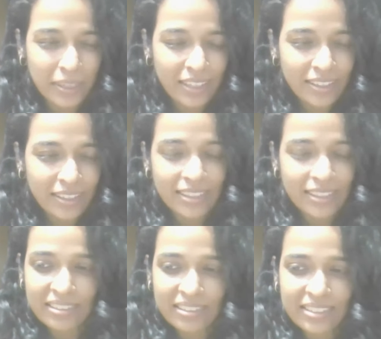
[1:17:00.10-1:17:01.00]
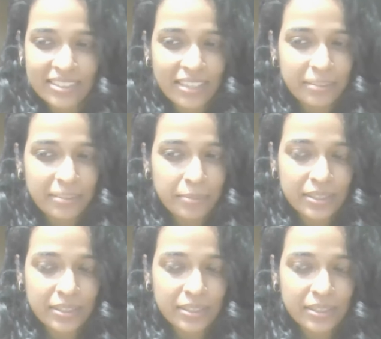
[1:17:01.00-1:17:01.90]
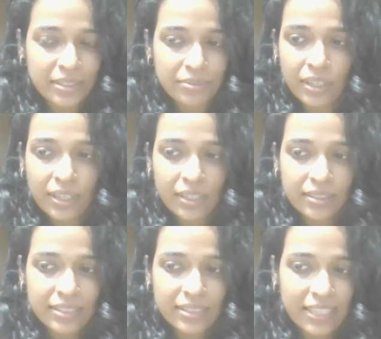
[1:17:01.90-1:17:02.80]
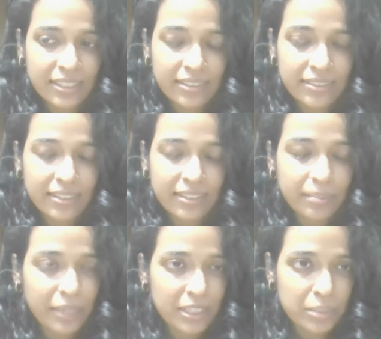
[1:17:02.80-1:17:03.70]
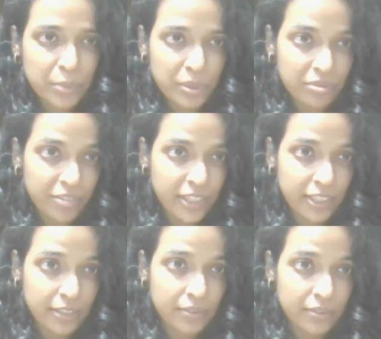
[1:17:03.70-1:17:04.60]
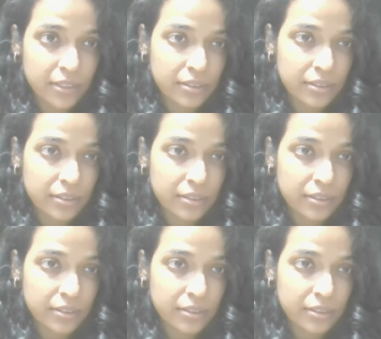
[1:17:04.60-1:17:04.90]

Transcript: me. Uh, is there a place for statins in the management of fatty liver?